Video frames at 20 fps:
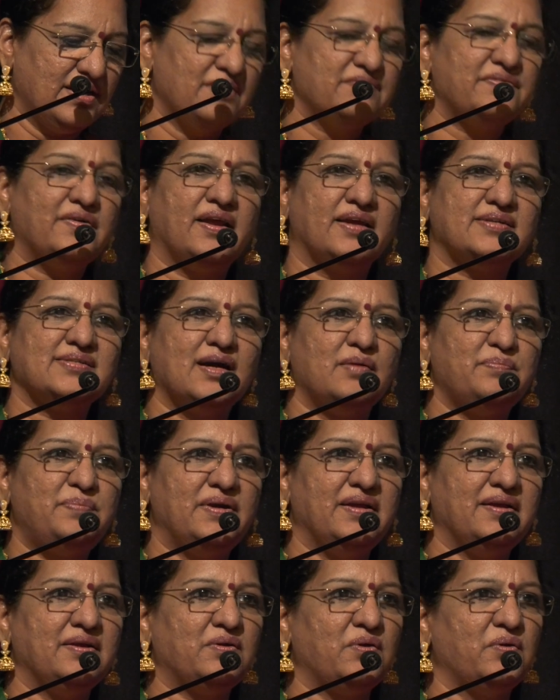For
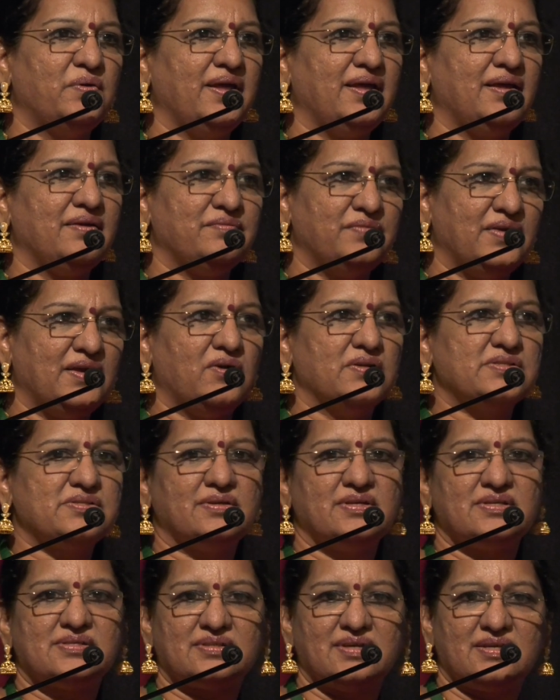example, including, we also
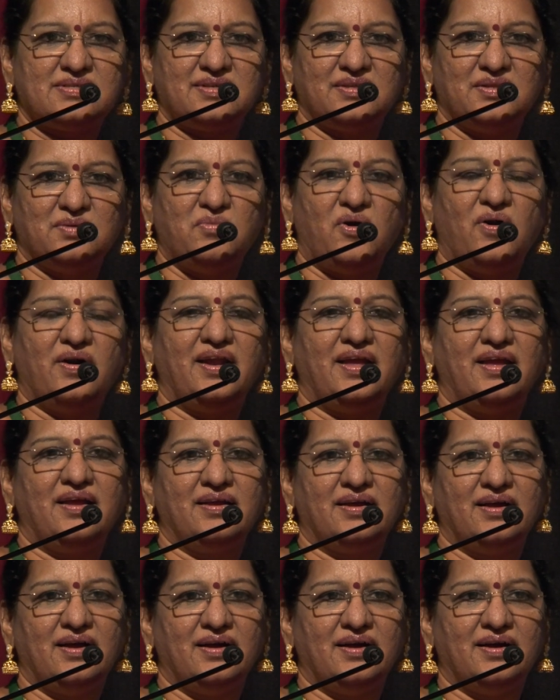discussed in the
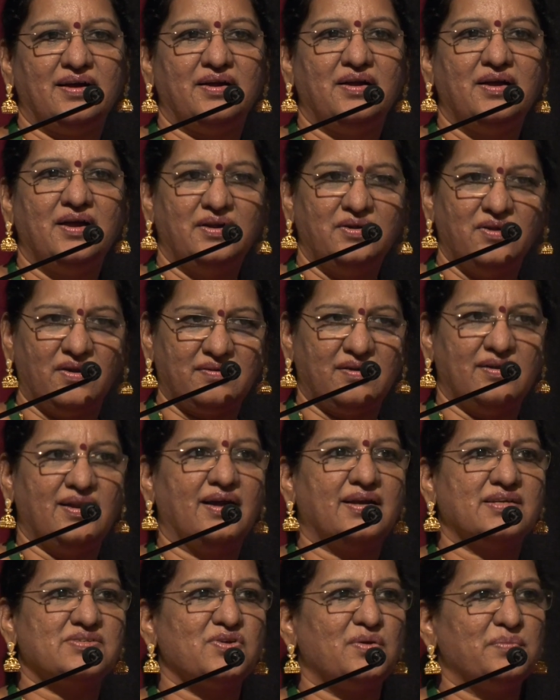morning, uh, Dr.
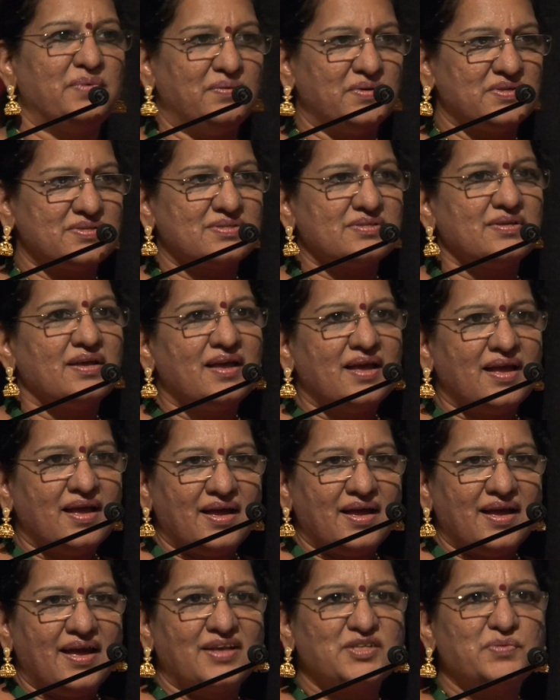Nagaswamy was
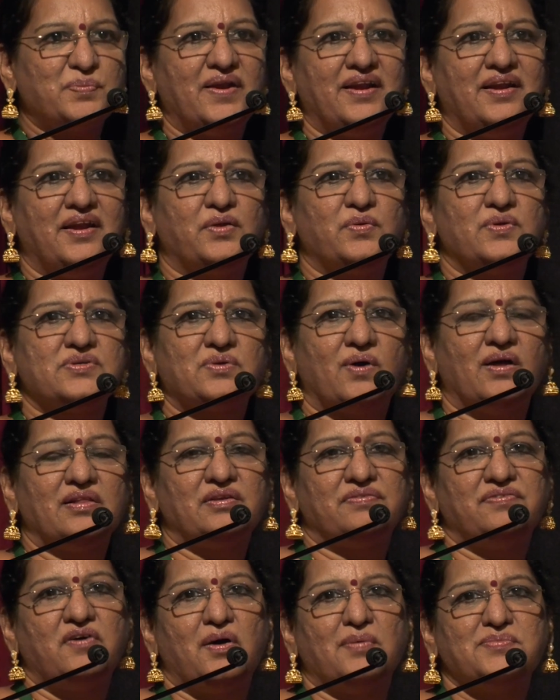explaining to us all
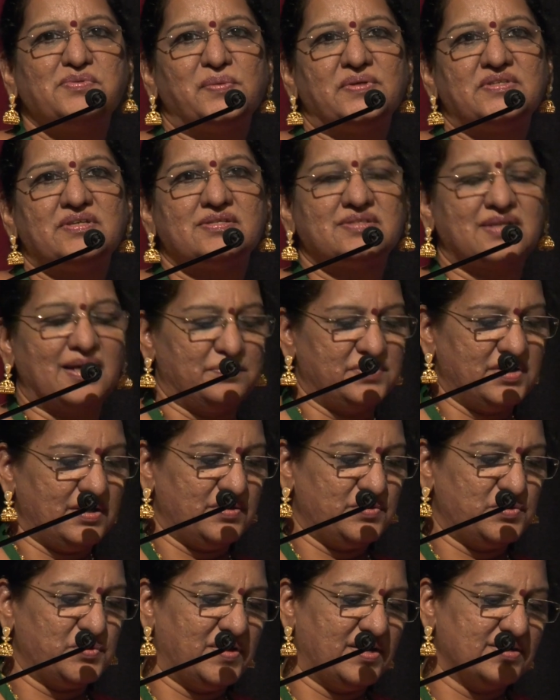the forms which has come
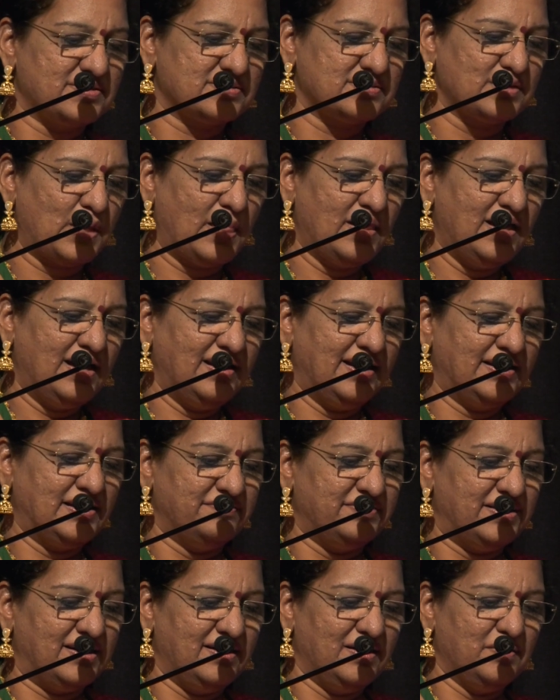down to us, like the
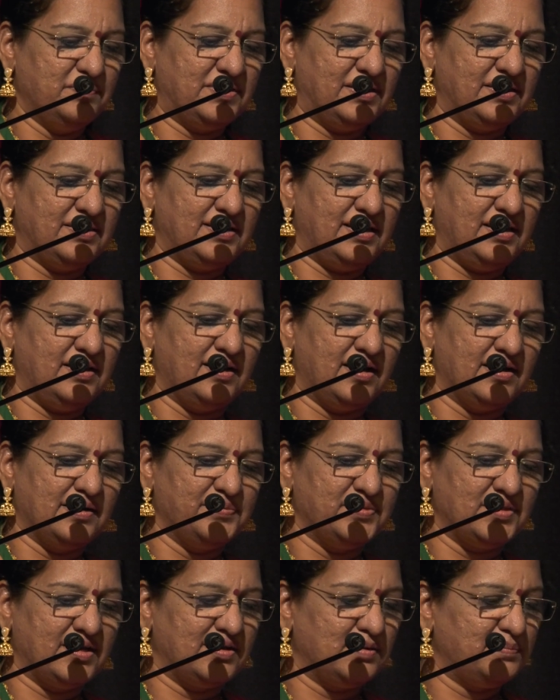Varnam Kriti,
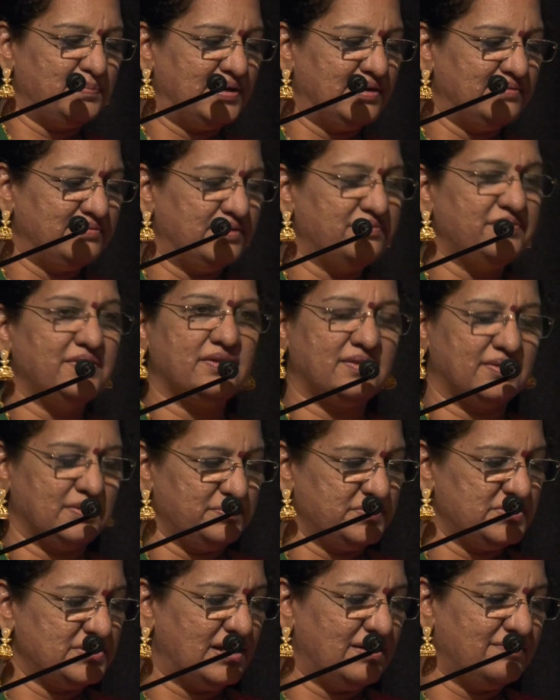Ragam Thanapallavi,
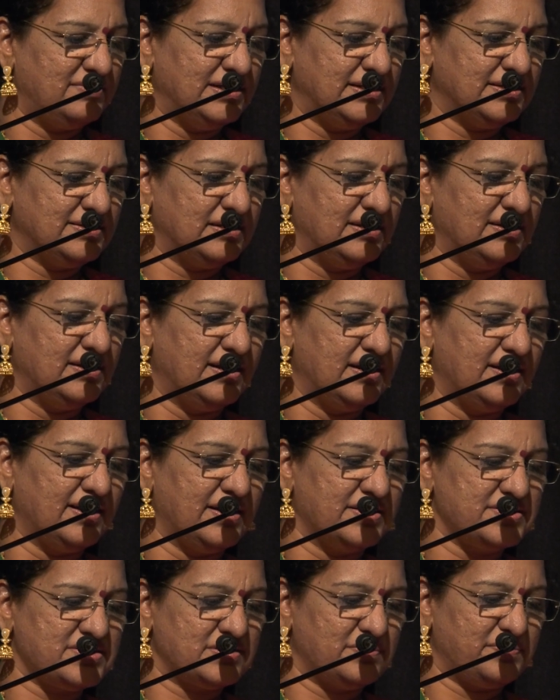Virutam, Javali, Tillana,
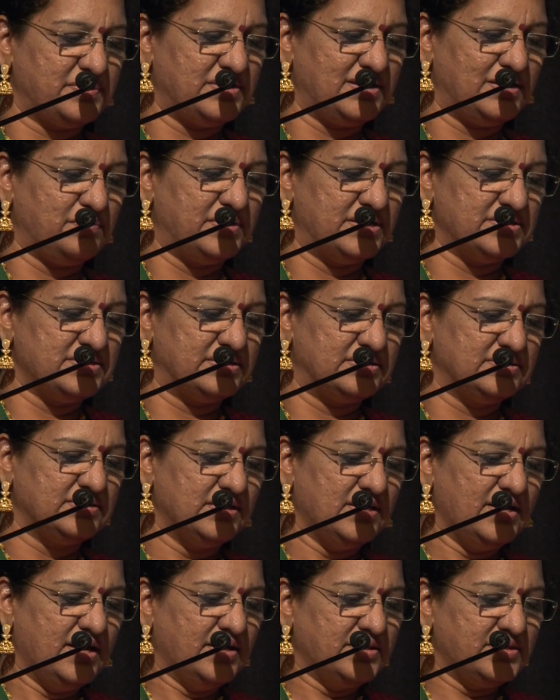Ashtapadi, Bhajan,
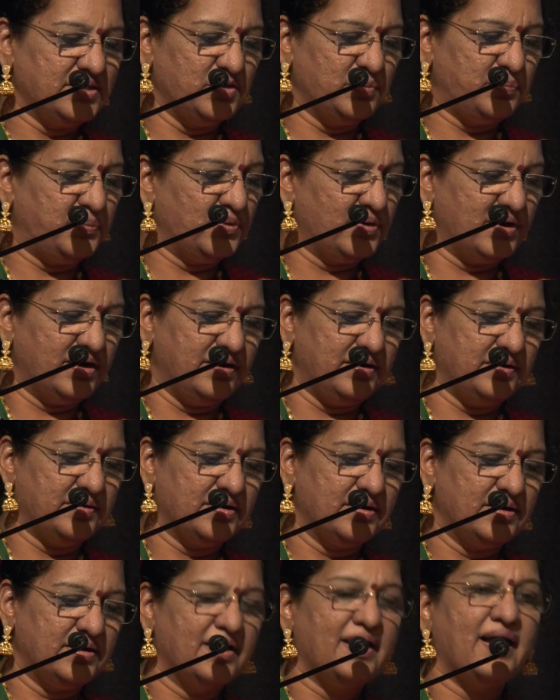
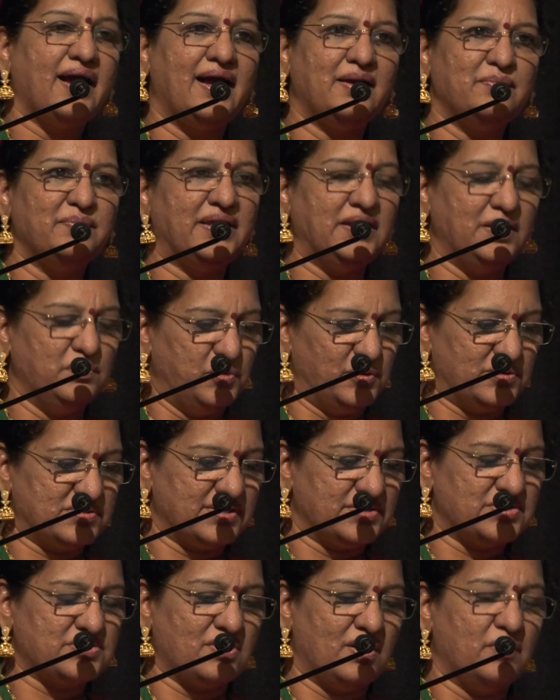thiruppugazh, and many more
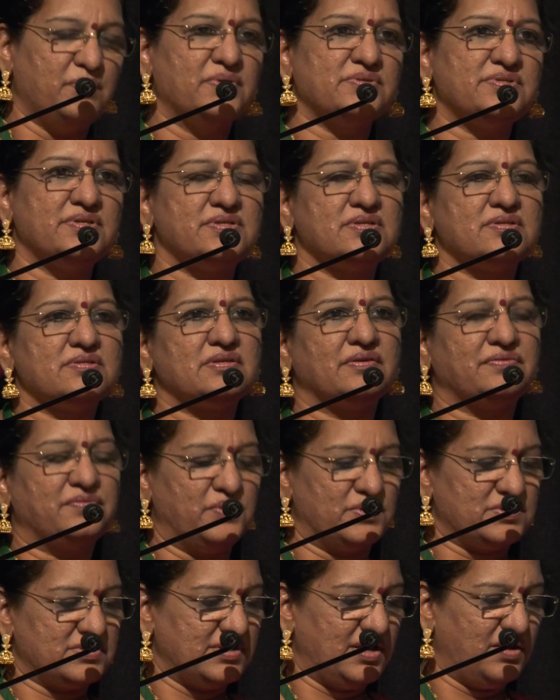such compositions. Of
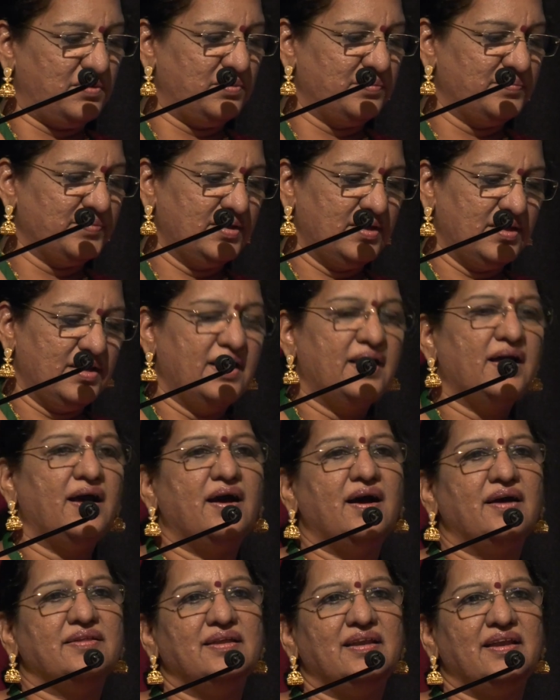course, now
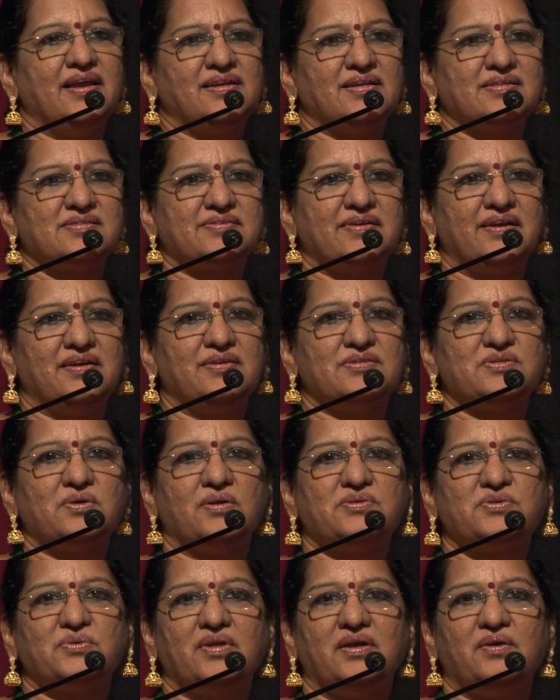uh, the latest trend is
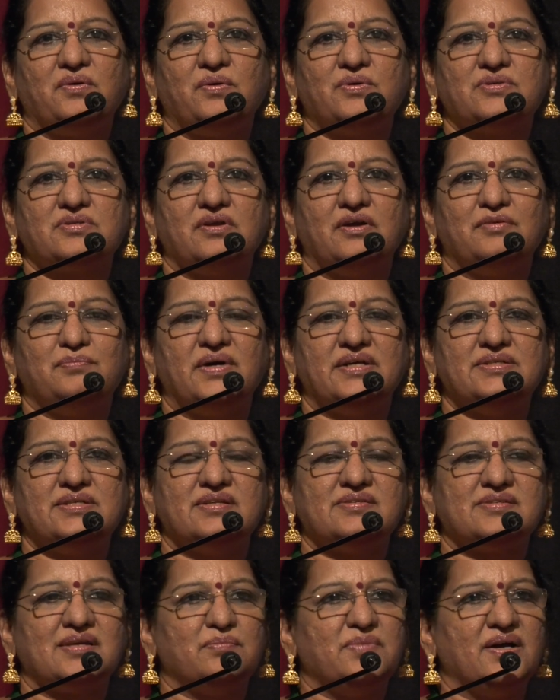also the inclusion of
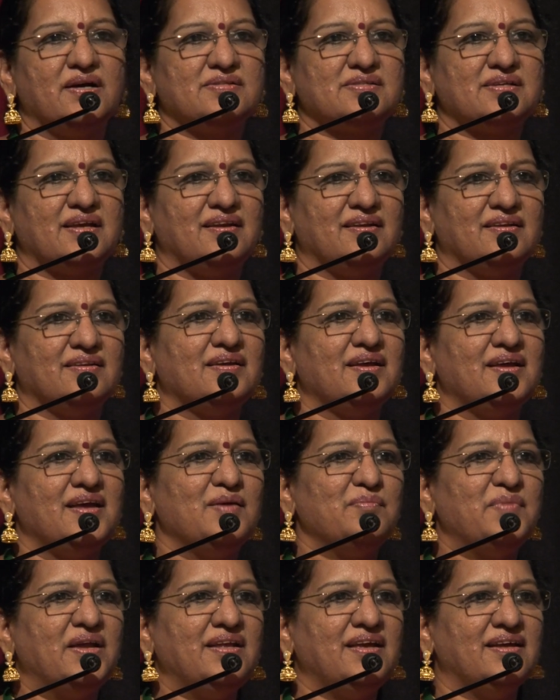bhajan, sabangs, and
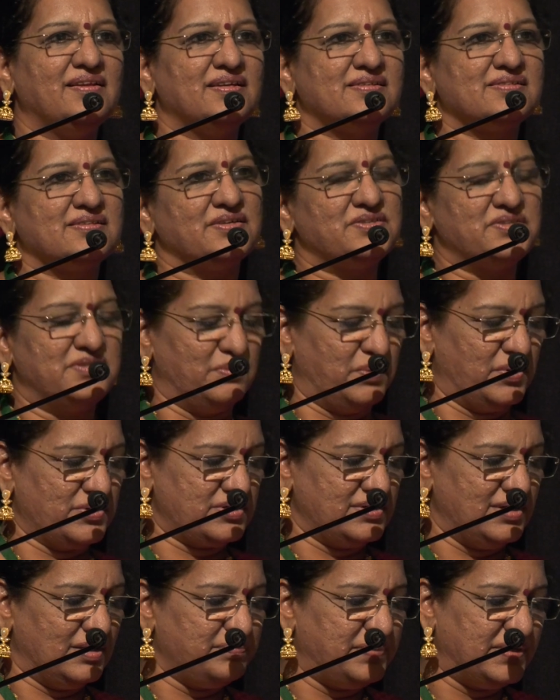many other such
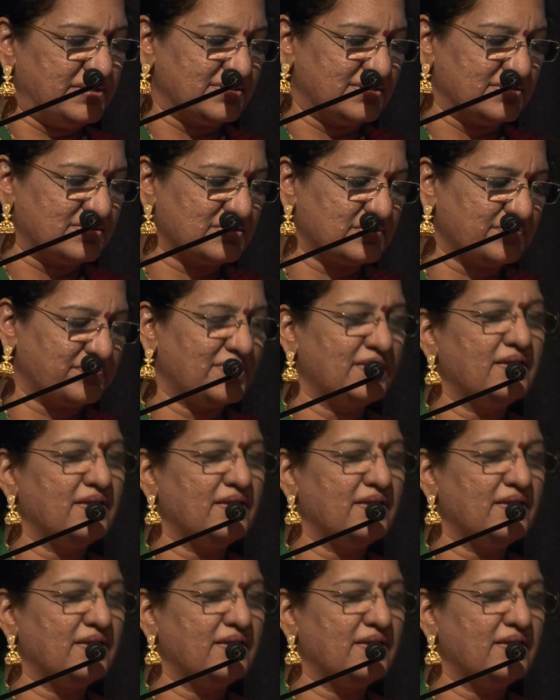devotional pieces.